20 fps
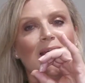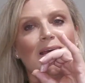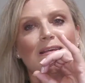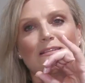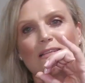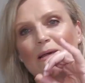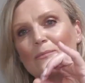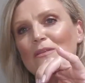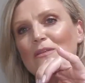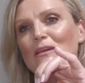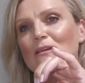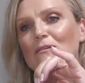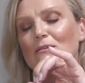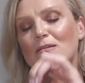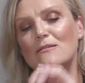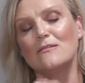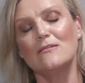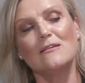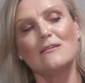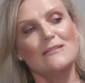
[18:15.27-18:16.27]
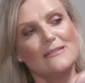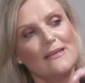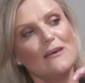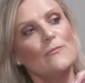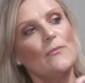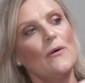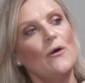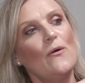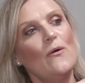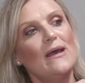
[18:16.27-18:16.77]
Some of the
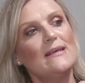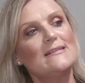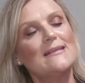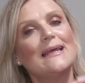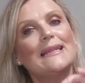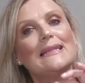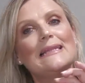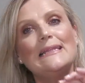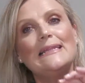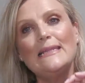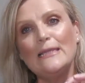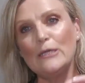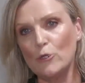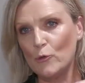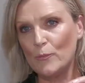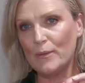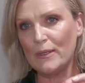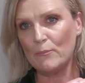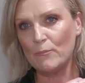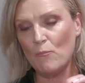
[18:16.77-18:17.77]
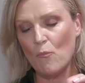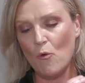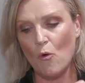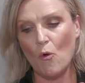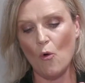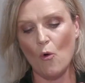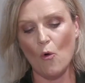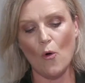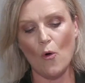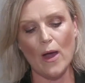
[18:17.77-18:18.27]
South Pole has a little bit
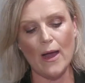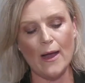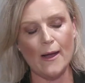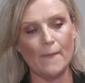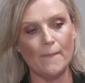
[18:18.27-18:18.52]
more